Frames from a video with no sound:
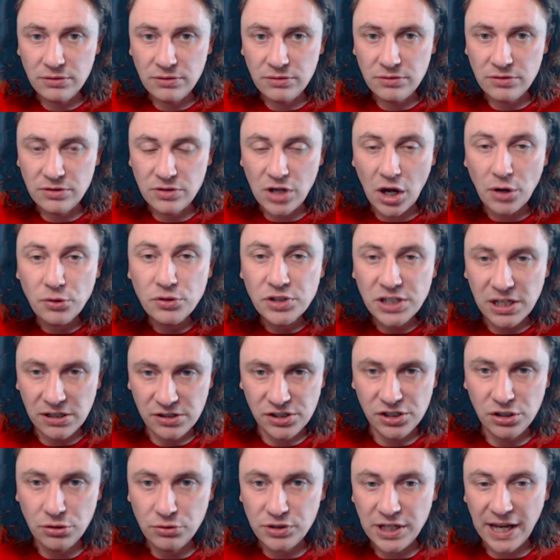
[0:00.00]
notice
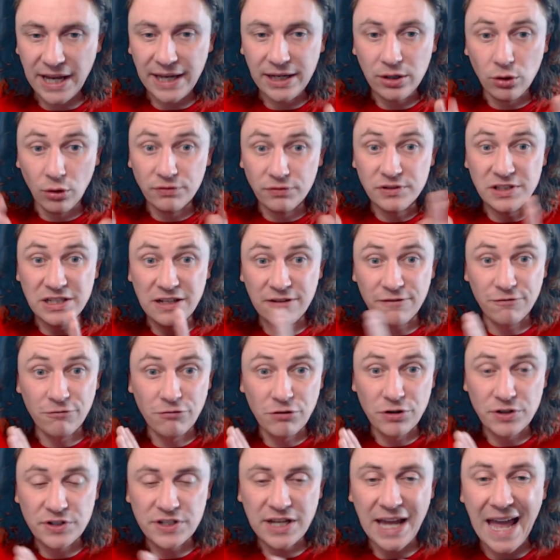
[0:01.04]
you take of
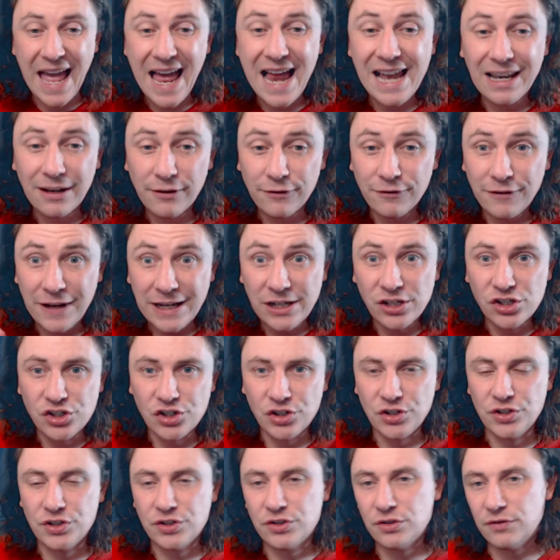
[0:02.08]
different
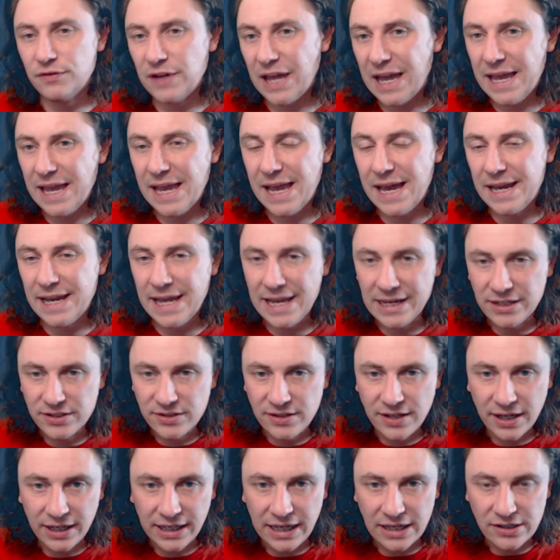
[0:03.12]
elevations of ANA. So
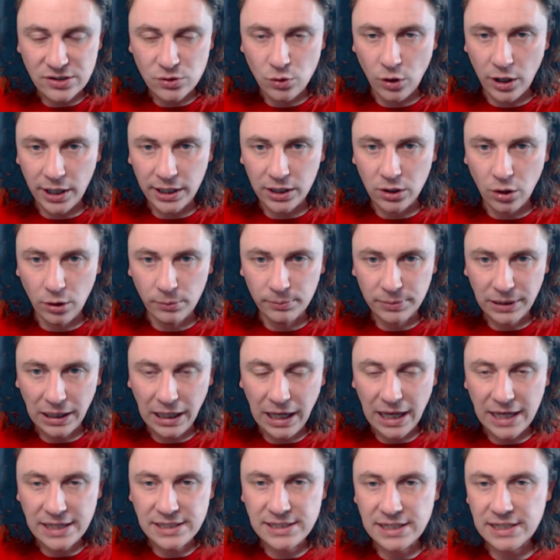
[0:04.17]
that gets quite
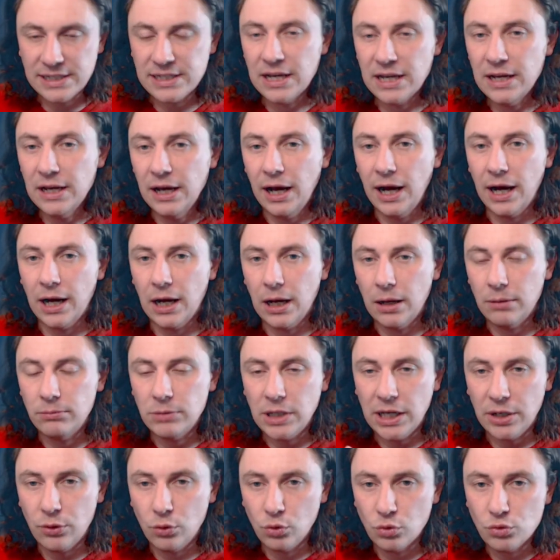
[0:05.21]
complicated,
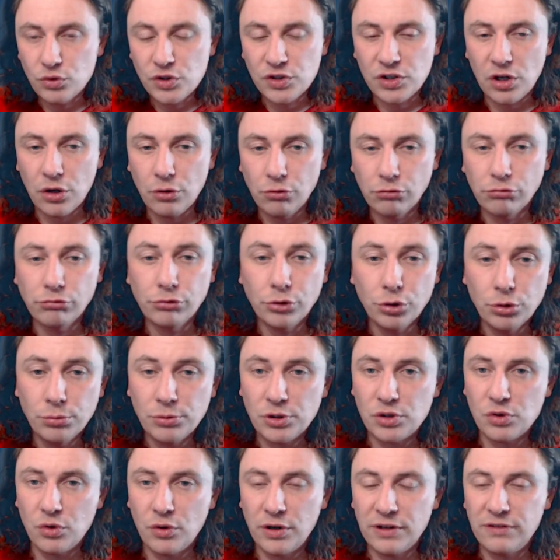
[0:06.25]
and also
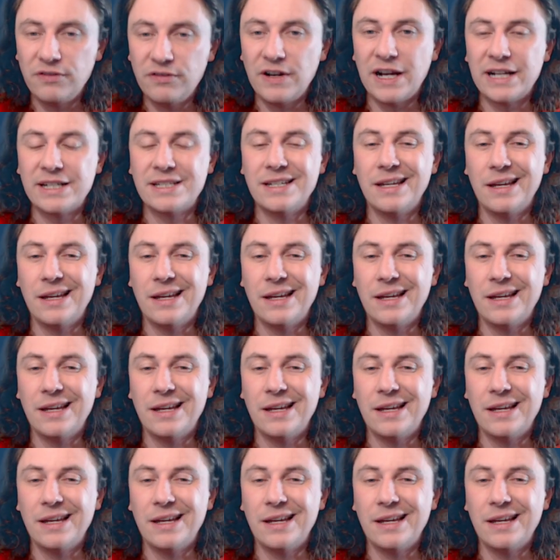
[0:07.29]
rheumatoid factor,